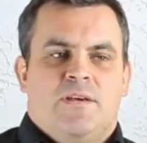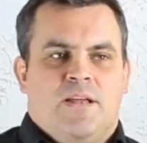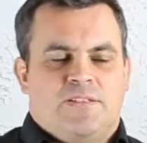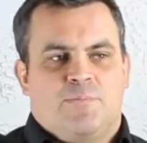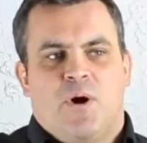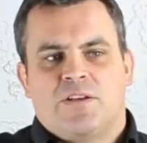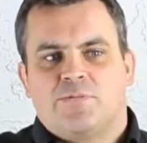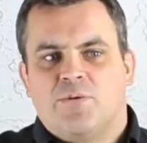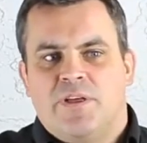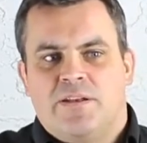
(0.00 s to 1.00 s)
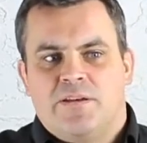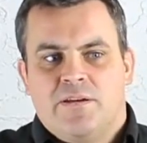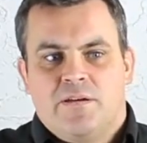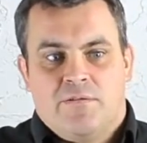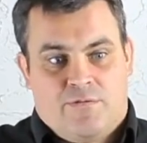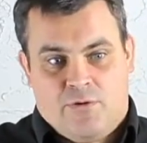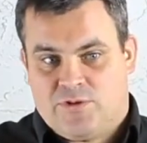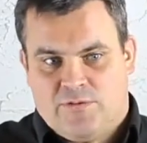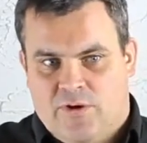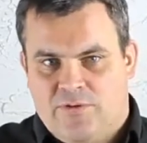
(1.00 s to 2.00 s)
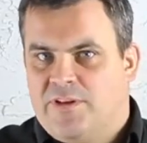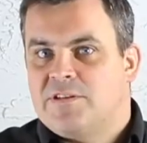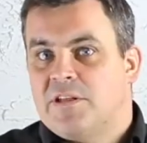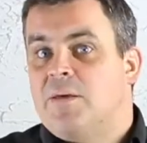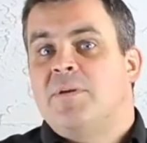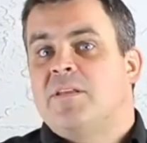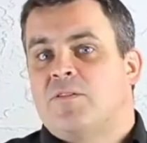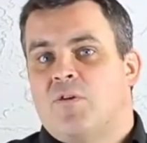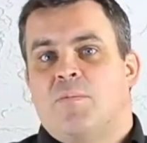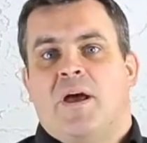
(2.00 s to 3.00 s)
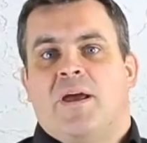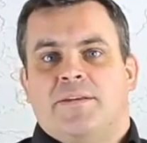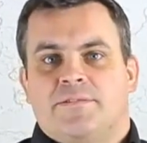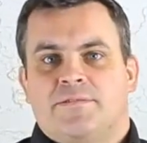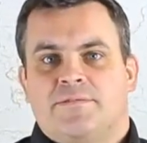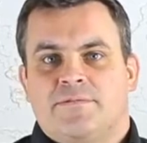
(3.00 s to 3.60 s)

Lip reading: It is impossible that, first of all, that he's claiming that they're all Baha'is.